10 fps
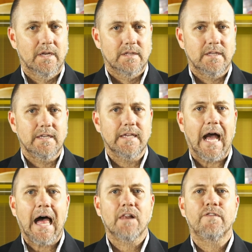The
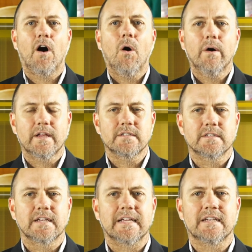alfajores
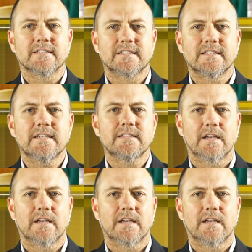consists